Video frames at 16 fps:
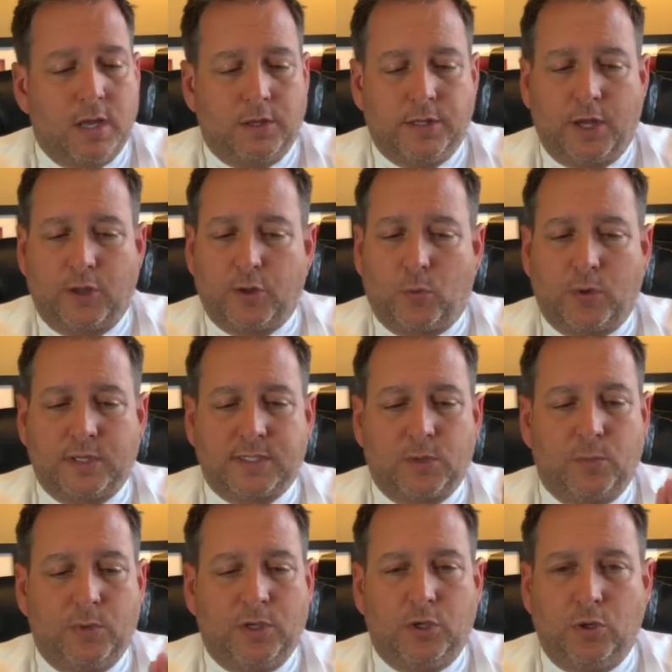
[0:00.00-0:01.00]
The other ones
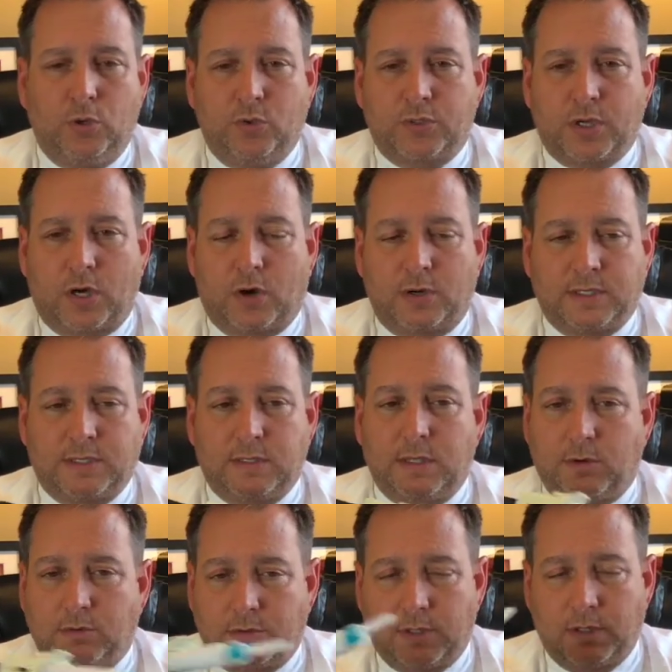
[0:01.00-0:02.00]
that we use are,
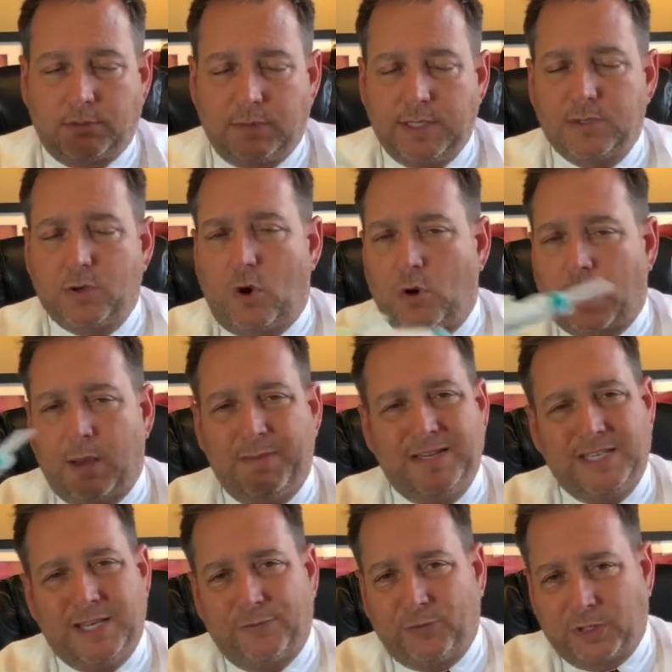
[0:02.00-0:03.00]
these all come
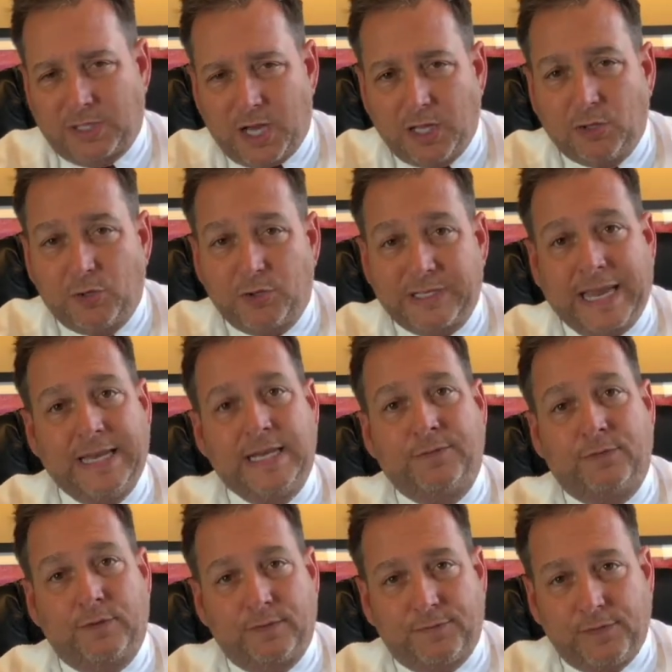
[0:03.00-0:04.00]
in different colors and
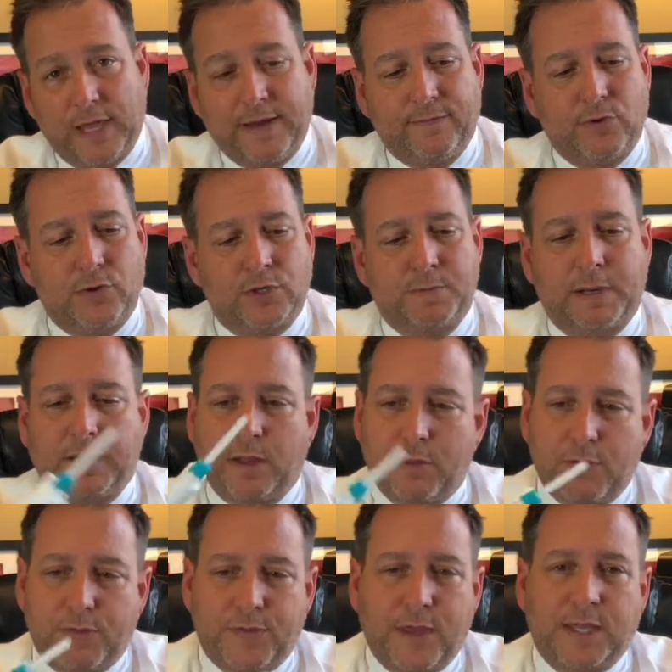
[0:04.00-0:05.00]
different flavors, but
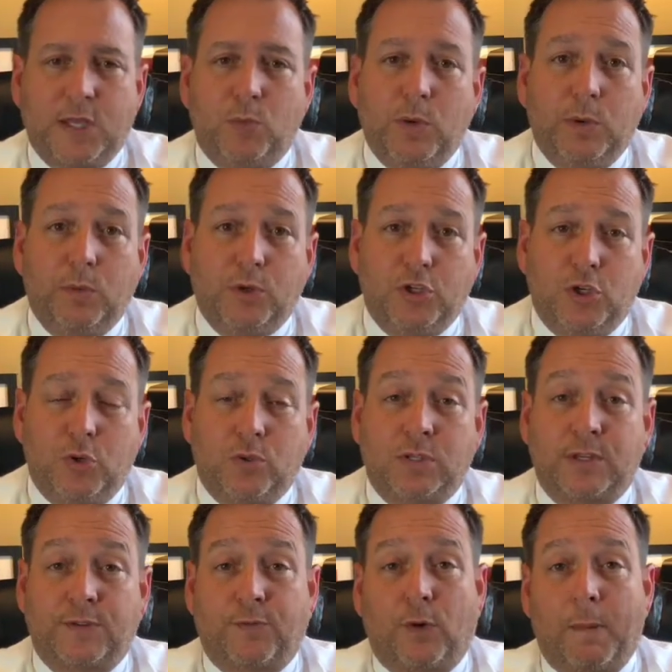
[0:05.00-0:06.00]
another thing that we would use
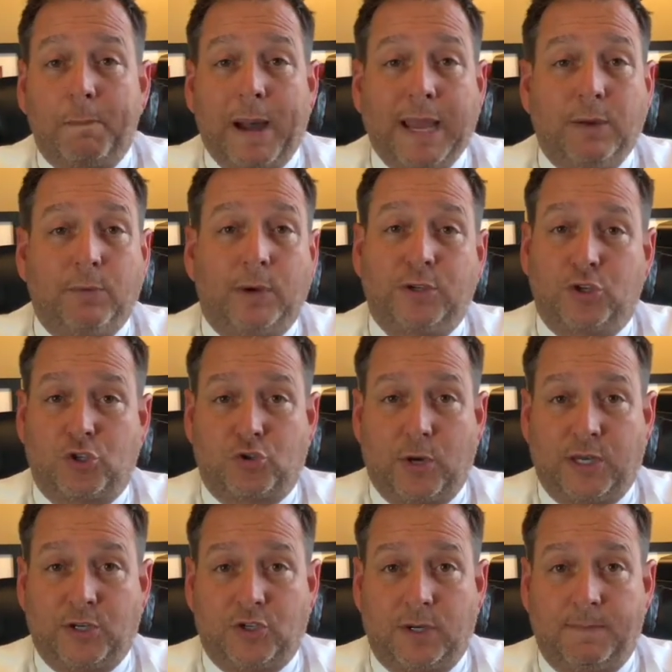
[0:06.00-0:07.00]
is for a bite
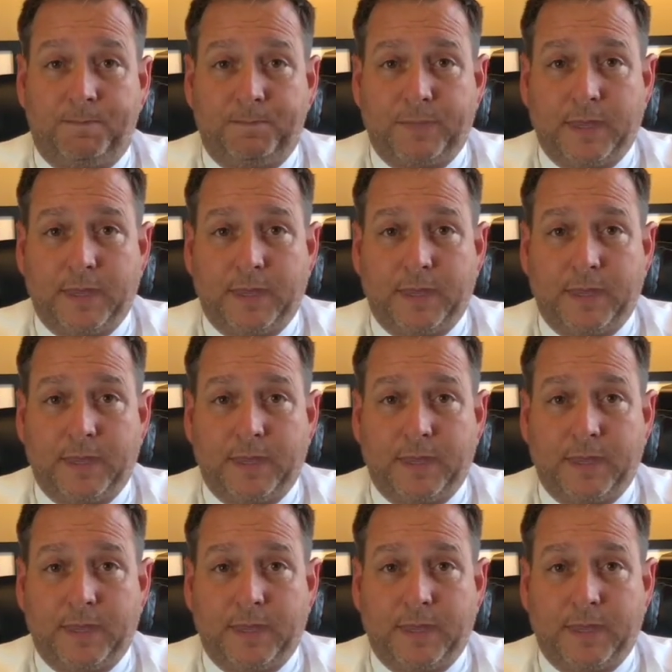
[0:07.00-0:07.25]
registration.